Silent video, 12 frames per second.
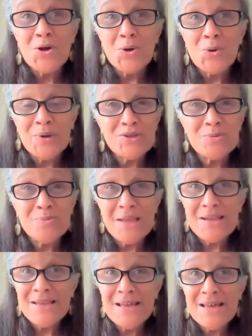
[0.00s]
which
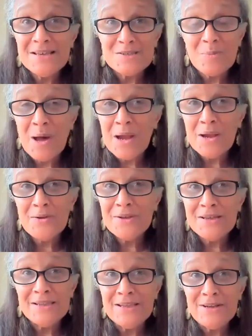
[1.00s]
many
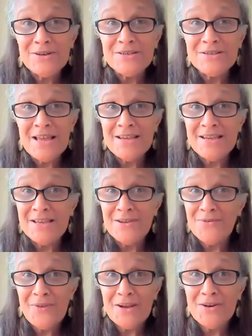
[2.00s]
aspiring leaders and
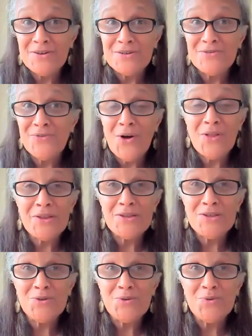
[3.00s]
innovators fall
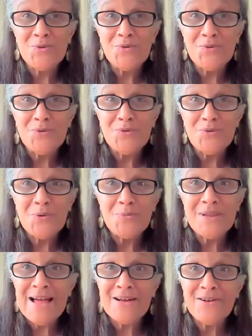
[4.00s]
into from
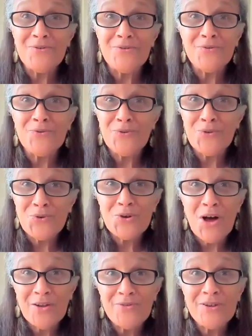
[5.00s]
lack of full
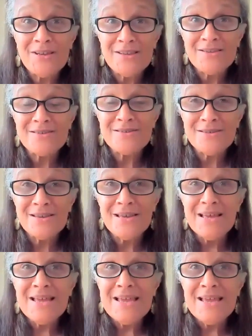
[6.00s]
confidence
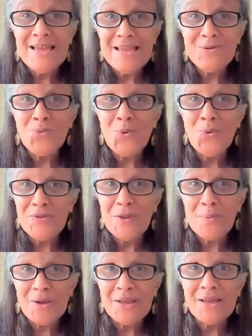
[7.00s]
in what they're
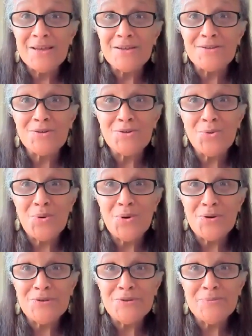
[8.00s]
bringing into the
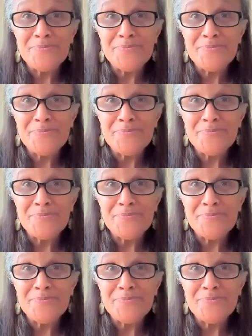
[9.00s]
world.